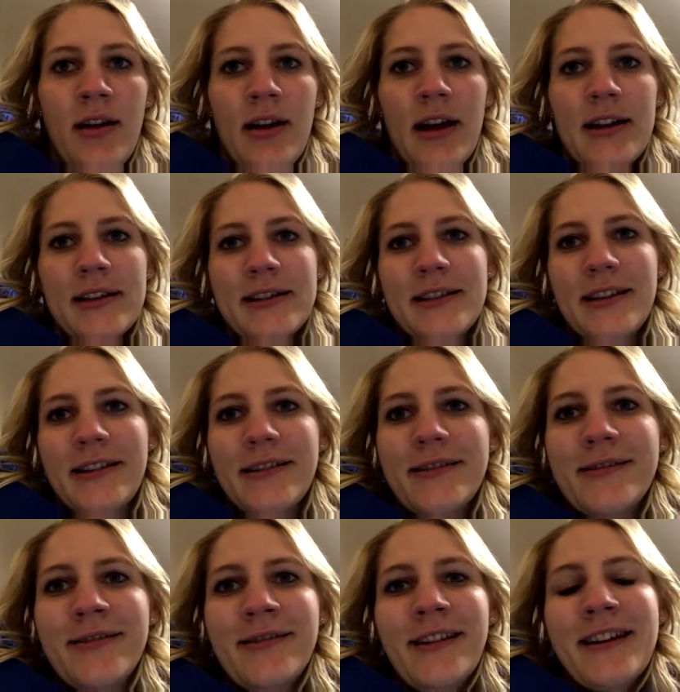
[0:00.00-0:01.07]
And so
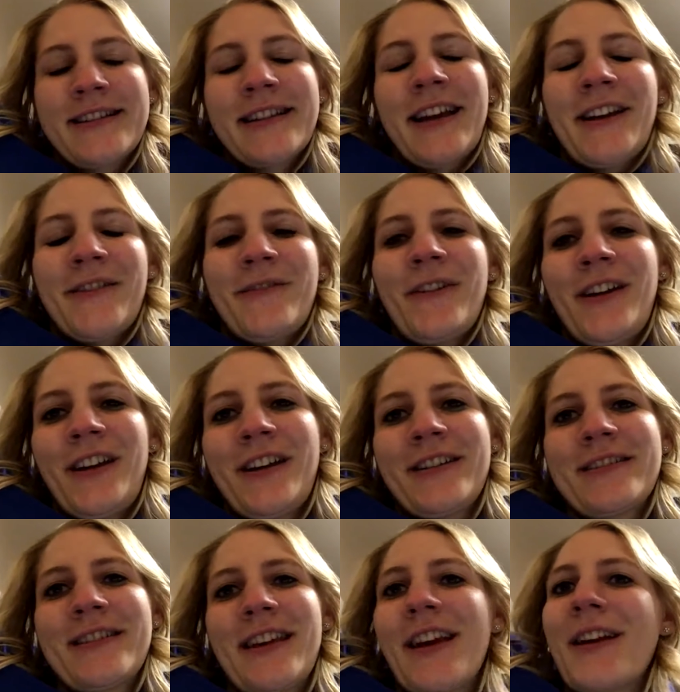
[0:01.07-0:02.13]
it's kind of funny
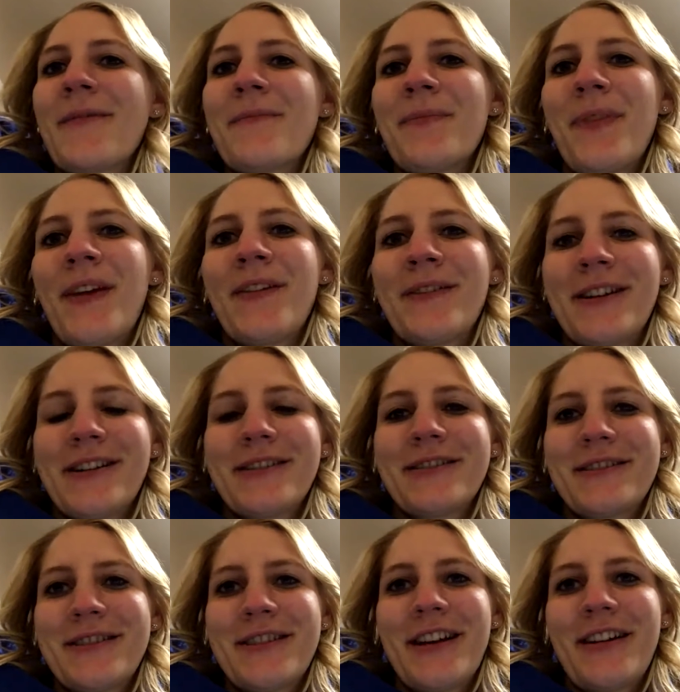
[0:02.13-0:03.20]
because, like, you were
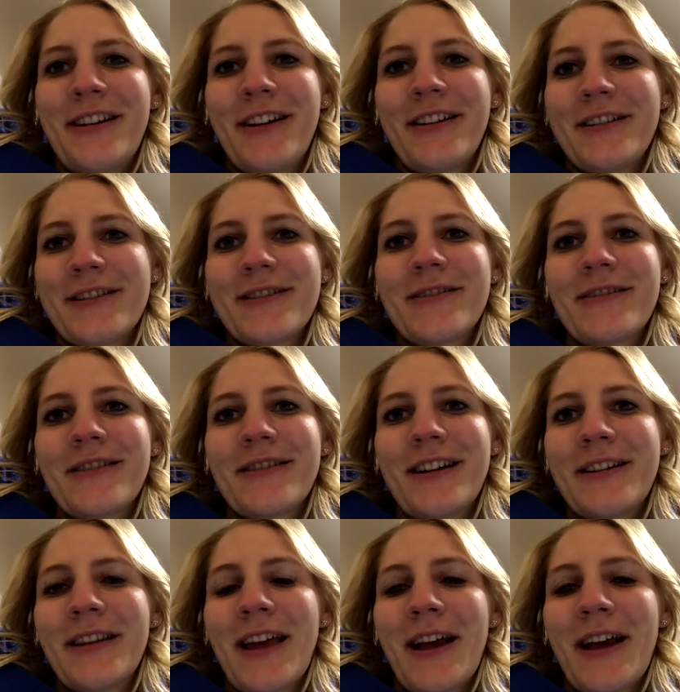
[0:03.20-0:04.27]
sharing your story, and
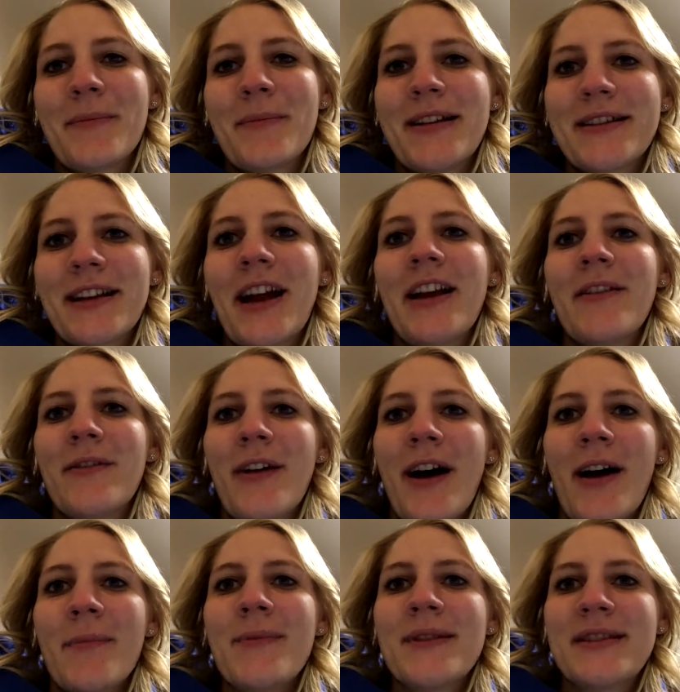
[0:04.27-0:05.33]
like mine's kind of the
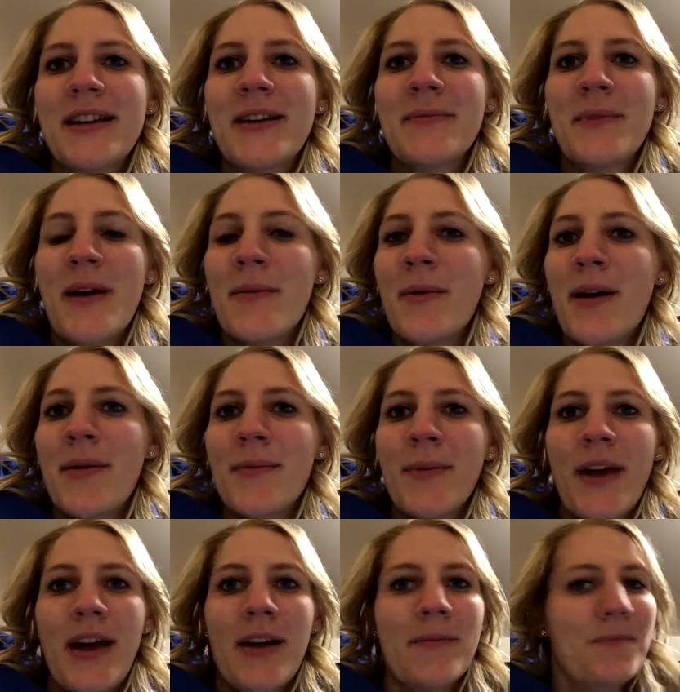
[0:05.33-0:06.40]
opposite. My mom,
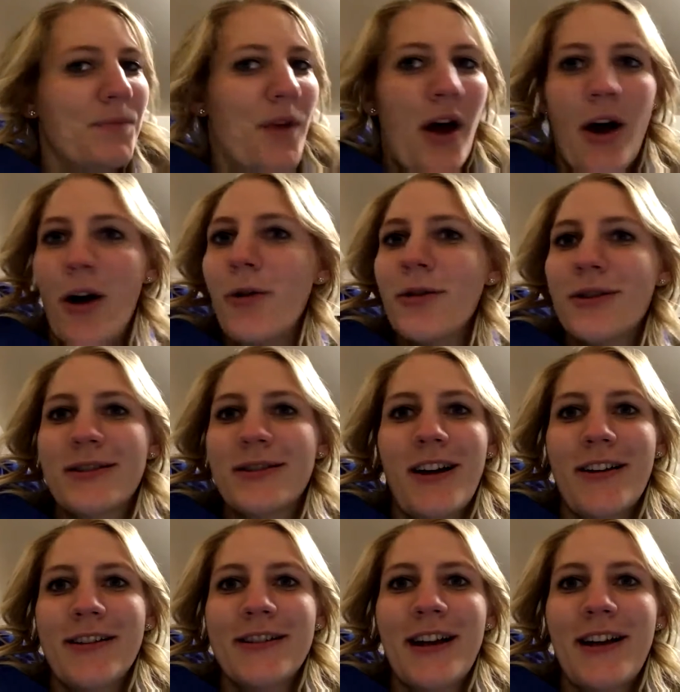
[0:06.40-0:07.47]
like, always
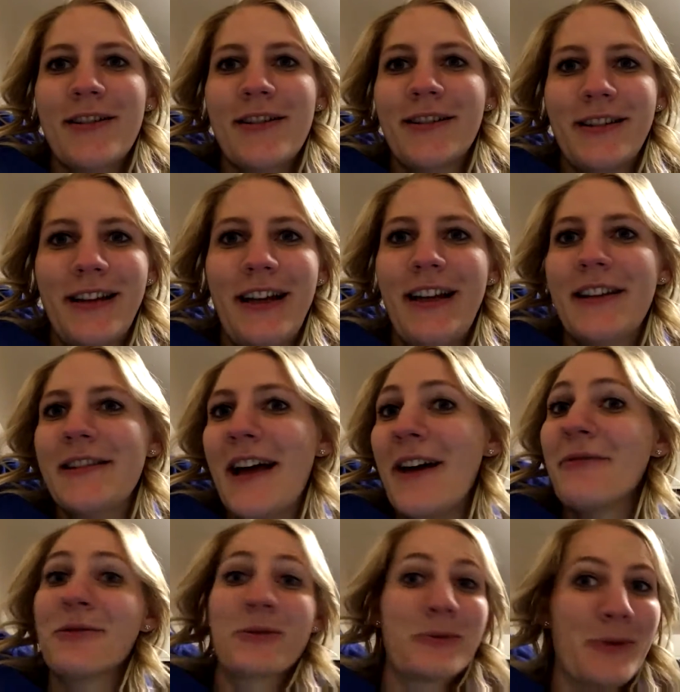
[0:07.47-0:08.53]
taught us how to clean, and that
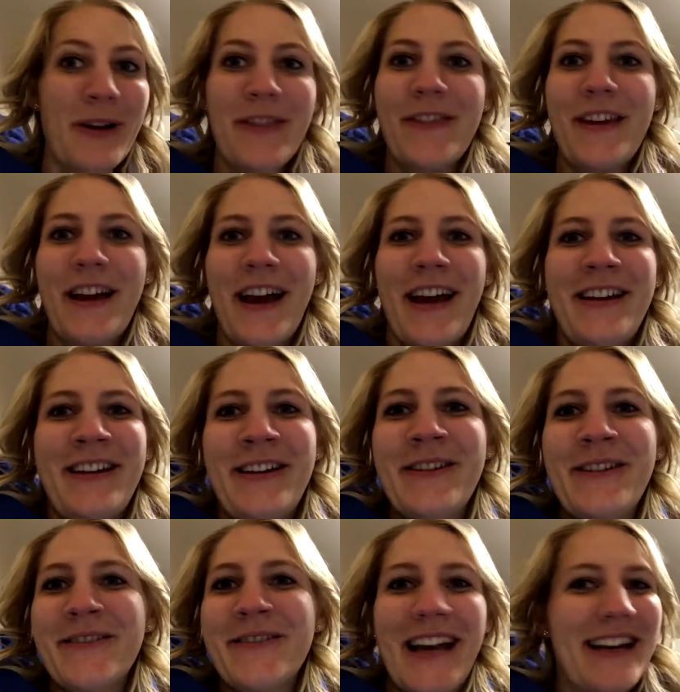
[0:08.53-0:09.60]
was one thing I knew,
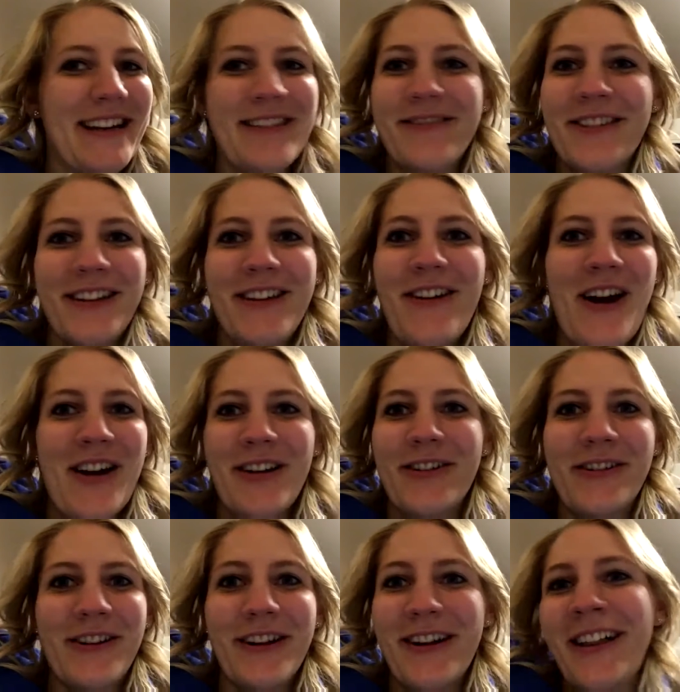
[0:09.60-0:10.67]
and I didn't really know how to
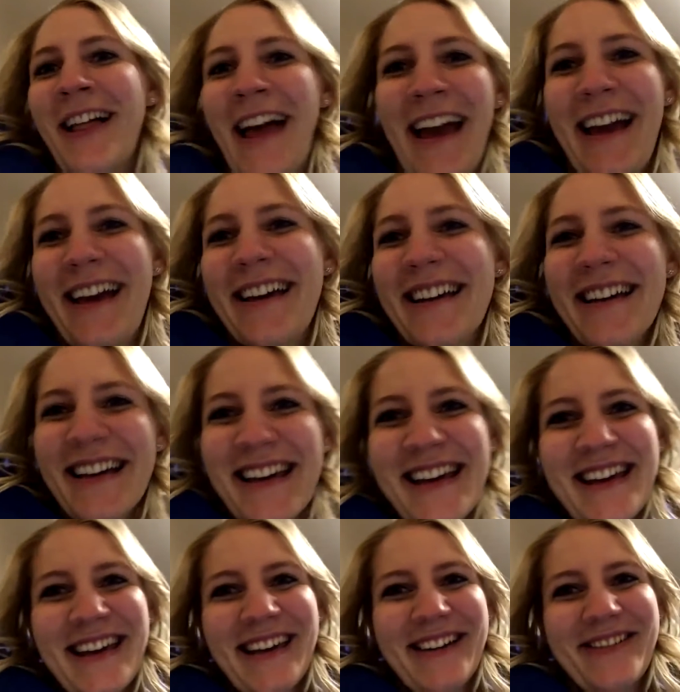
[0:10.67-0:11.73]
cook. Like,
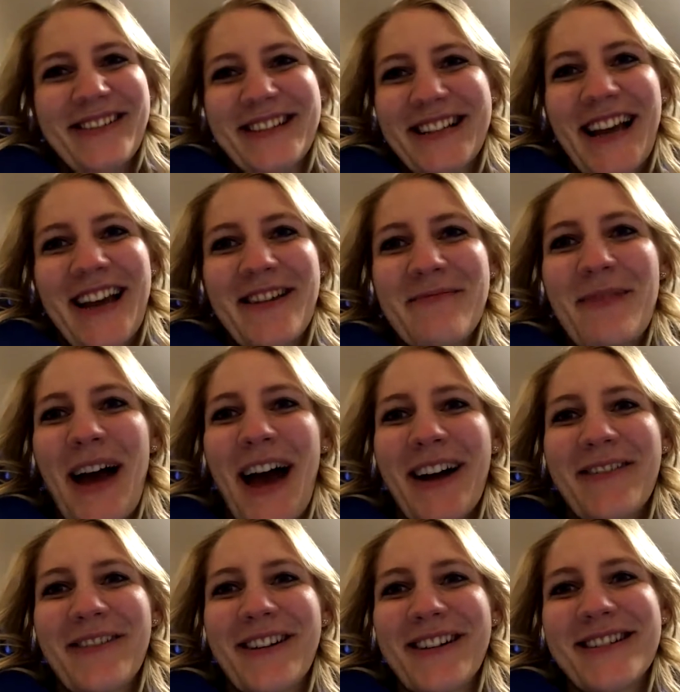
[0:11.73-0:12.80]
it was kind of
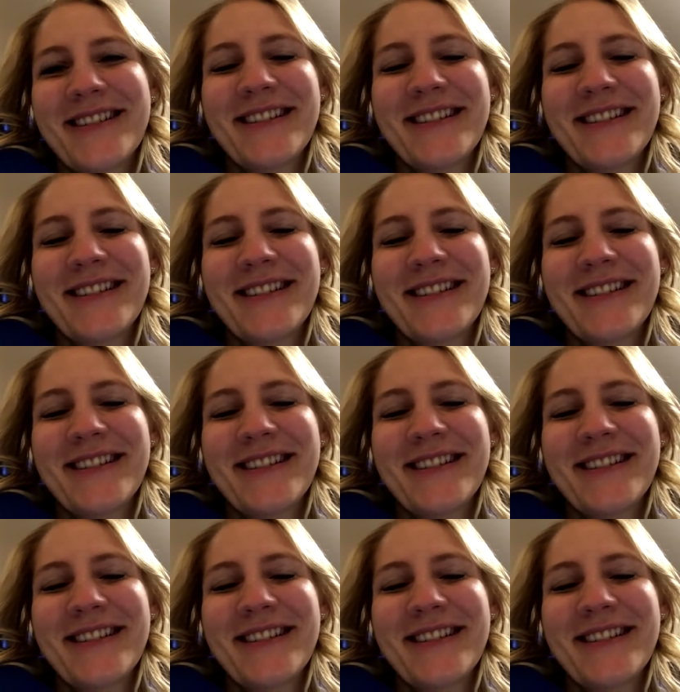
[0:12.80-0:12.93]
backwards.